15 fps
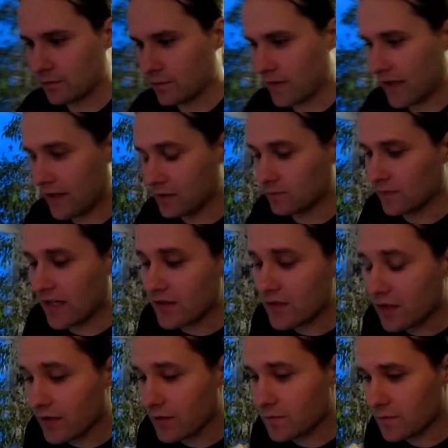And
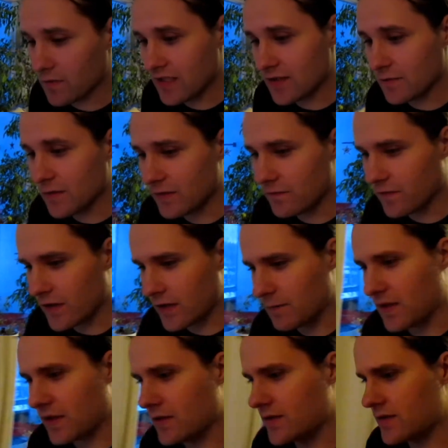actually it's a bit funny,
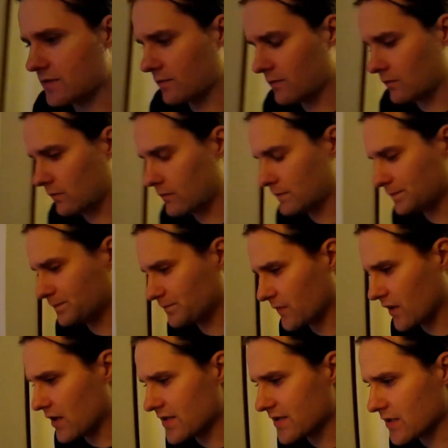because
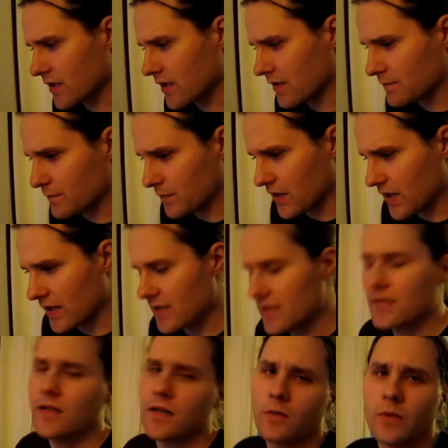I started playing
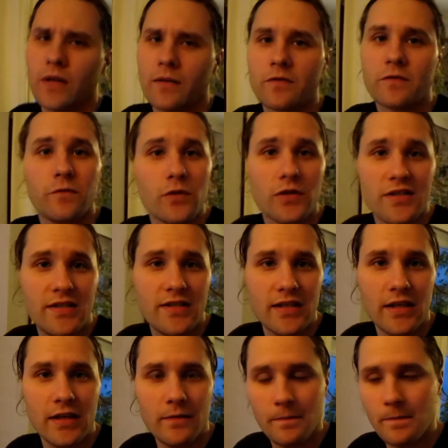guitar when I was
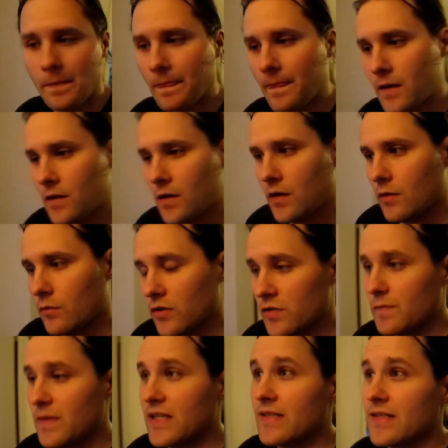14,
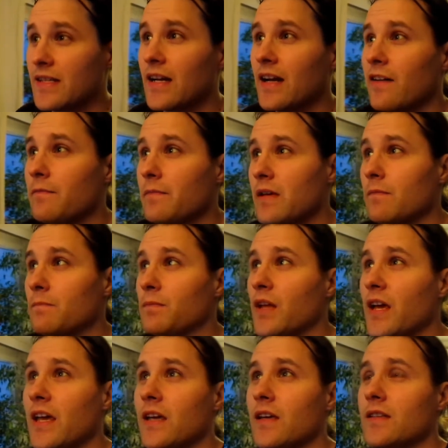which means that I've been
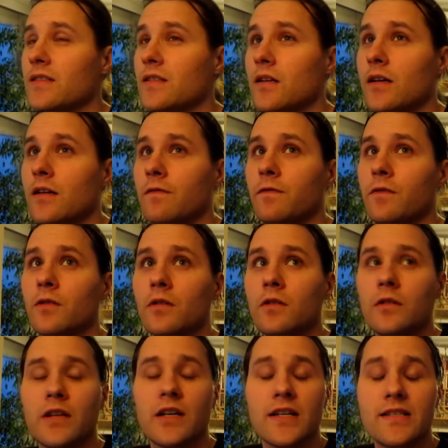playing guitar
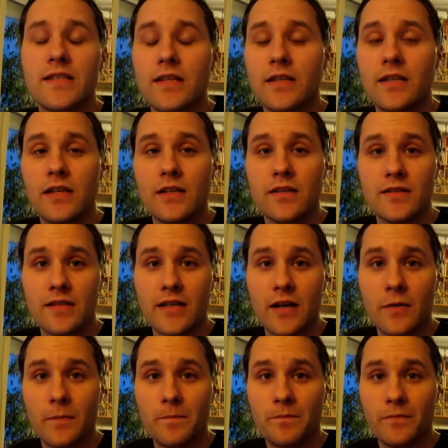for 19 years
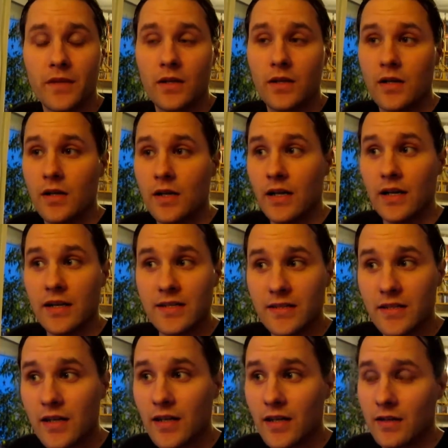now. And I
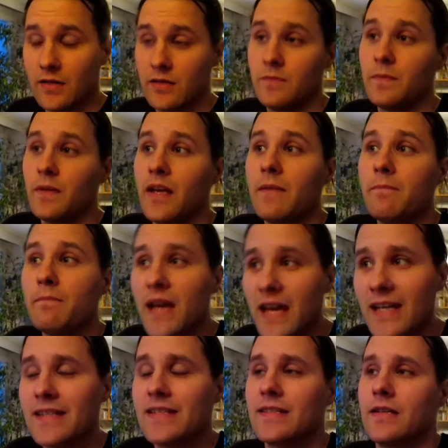started to play
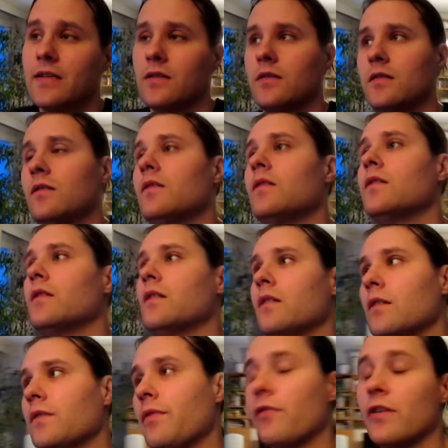bass
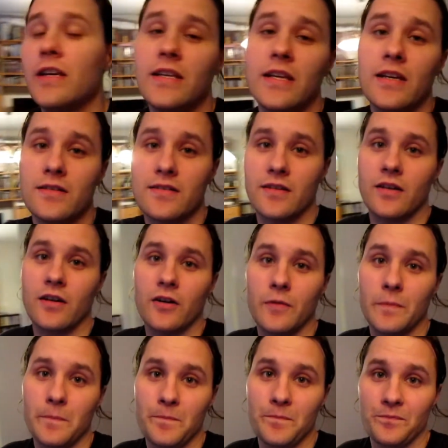3 years ago.